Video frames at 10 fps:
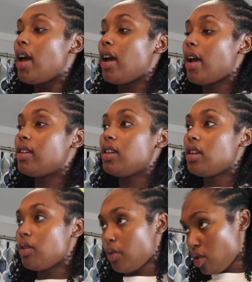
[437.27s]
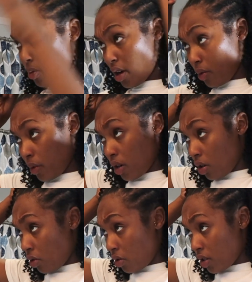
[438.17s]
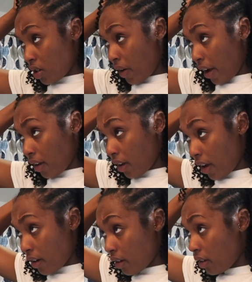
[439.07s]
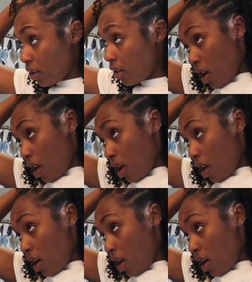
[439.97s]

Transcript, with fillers: and I did it row by row so I could kind of